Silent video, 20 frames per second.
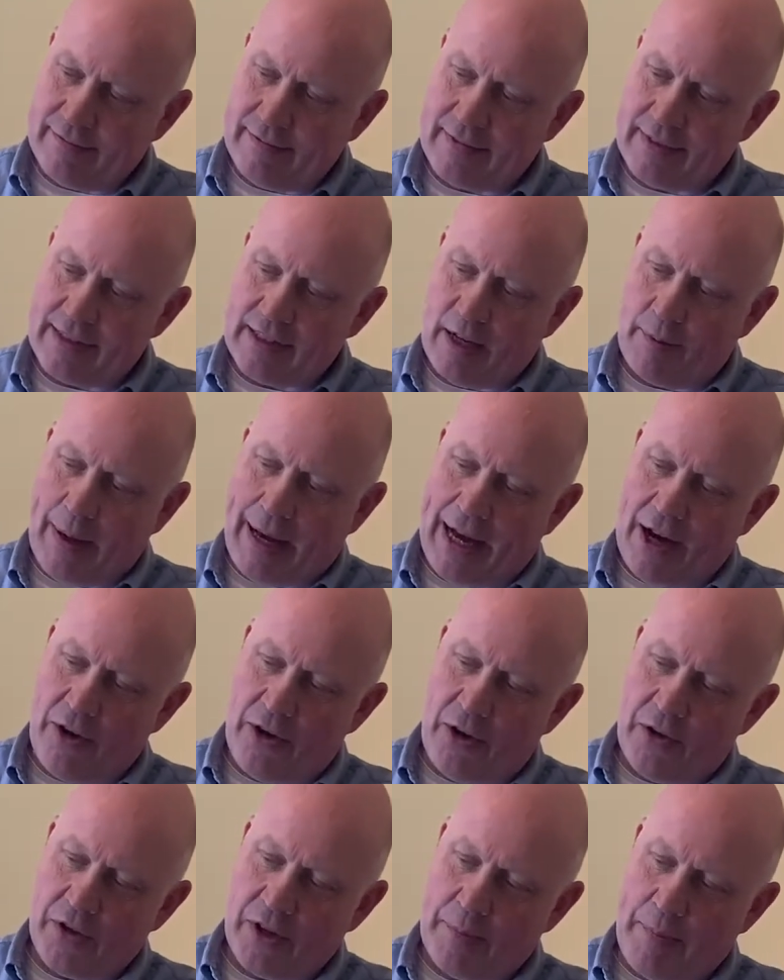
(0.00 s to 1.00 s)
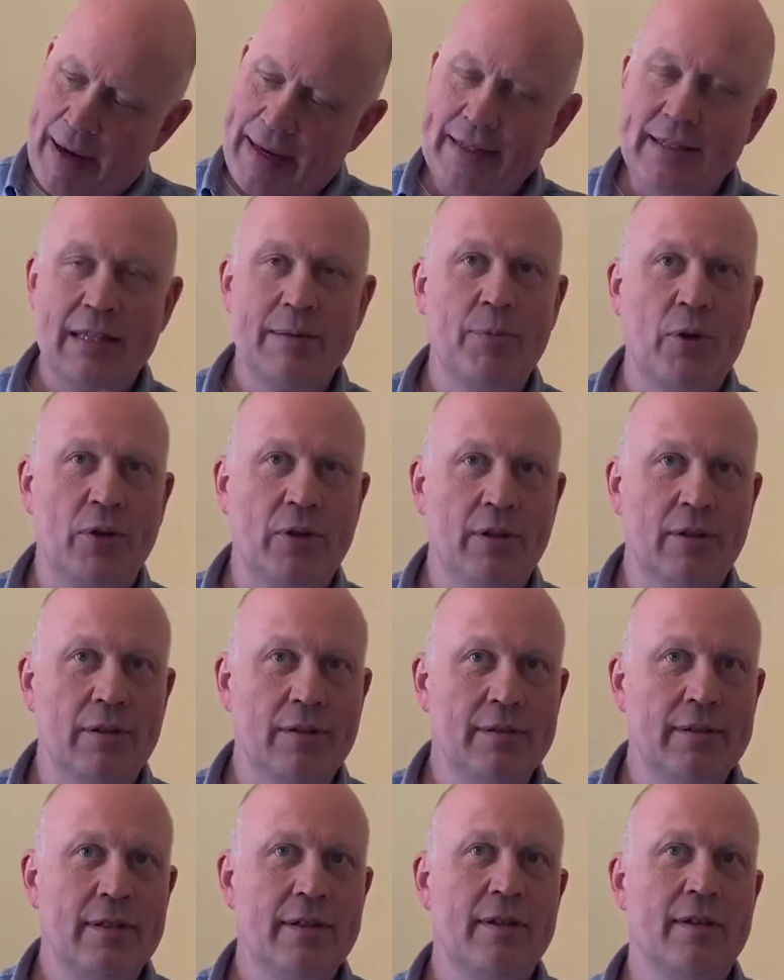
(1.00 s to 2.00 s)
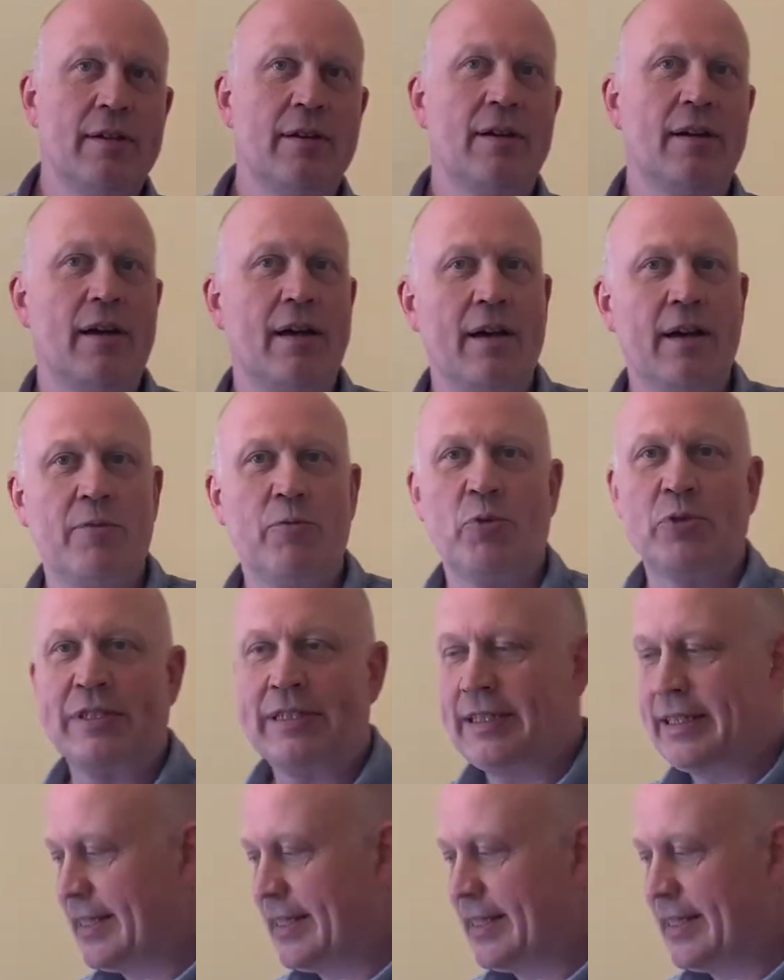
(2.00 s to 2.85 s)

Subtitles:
somehow on the base of the bottle what it